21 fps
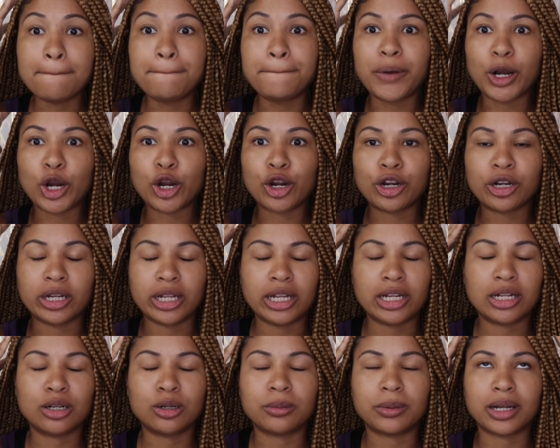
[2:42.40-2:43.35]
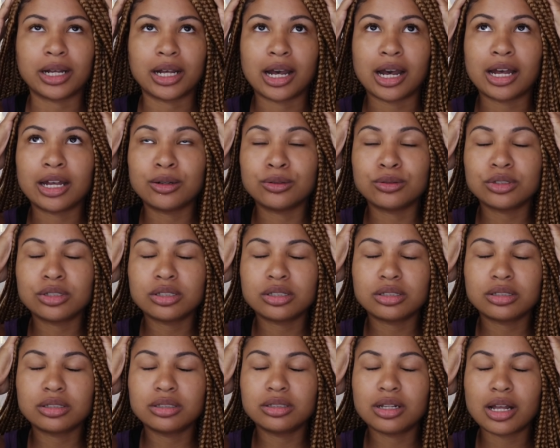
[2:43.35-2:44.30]
burning. Oh my god, I
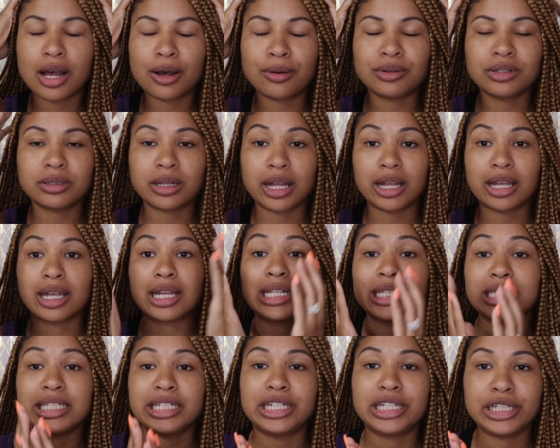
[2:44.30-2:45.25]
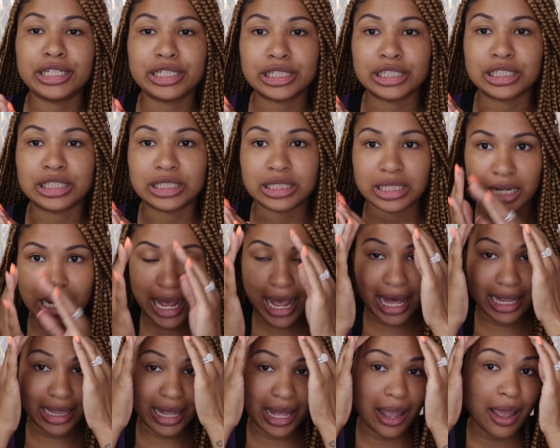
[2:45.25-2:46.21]
was like in tears, and I
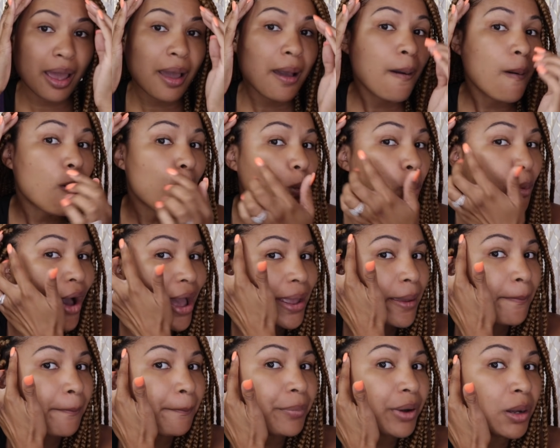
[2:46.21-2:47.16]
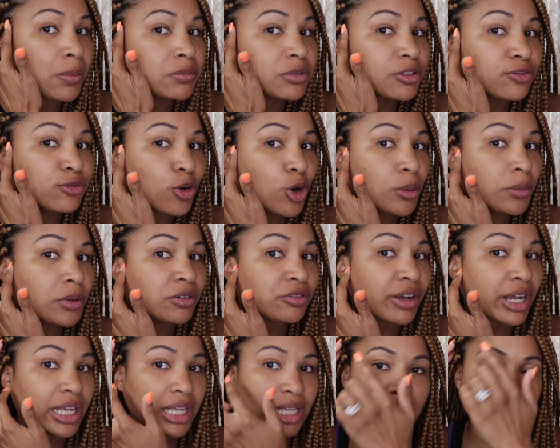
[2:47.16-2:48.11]
had like white bumps forming
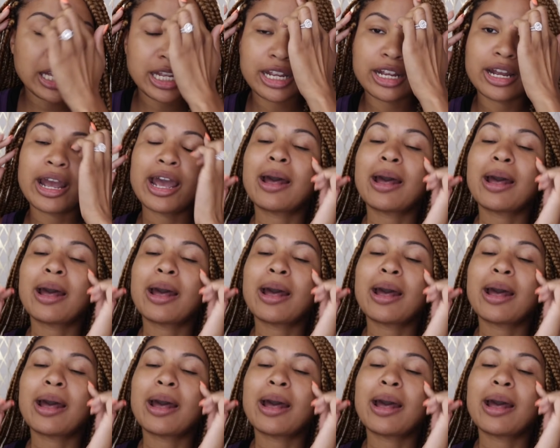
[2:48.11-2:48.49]
right here.